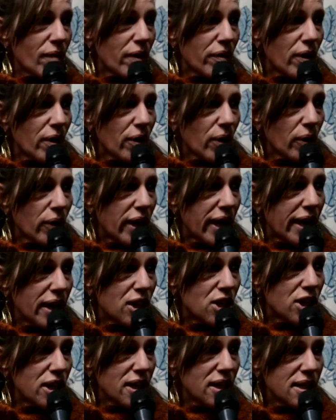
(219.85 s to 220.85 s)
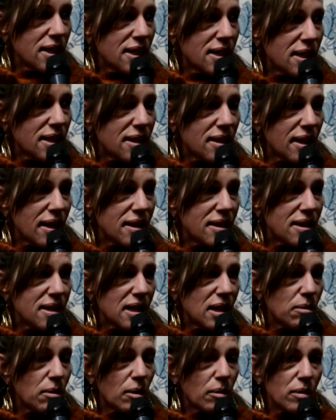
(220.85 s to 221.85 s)
locations and
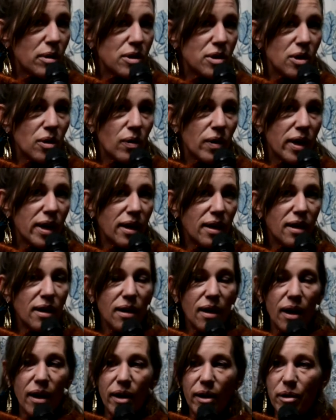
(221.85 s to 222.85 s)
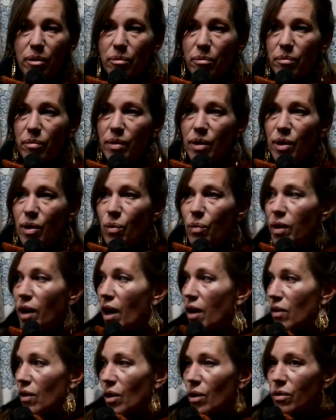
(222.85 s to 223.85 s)
see what we're doing. We
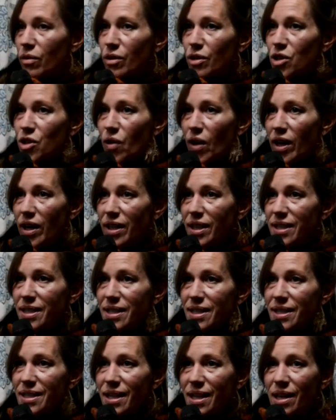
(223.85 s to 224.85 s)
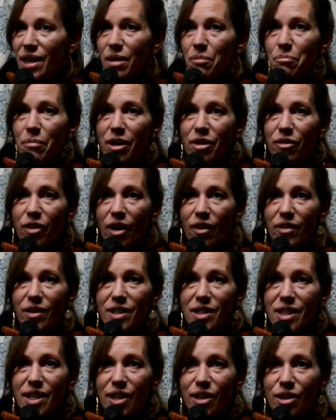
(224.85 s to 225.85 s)
unload the trucks. My
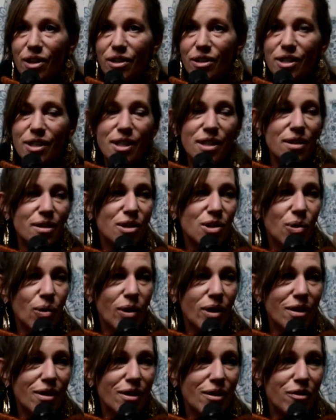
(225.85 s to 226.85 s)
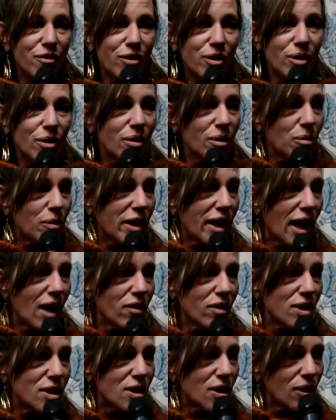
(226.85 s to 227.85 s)
volunteers sort the food. We have
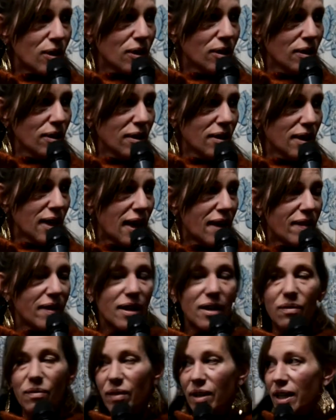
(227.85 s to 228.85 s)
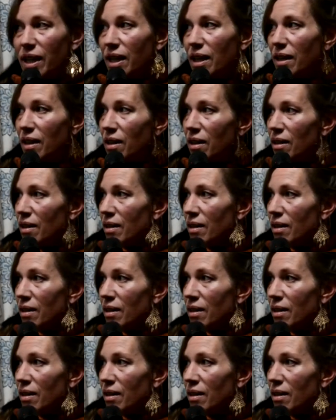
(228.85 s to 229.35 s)
a circle, and then we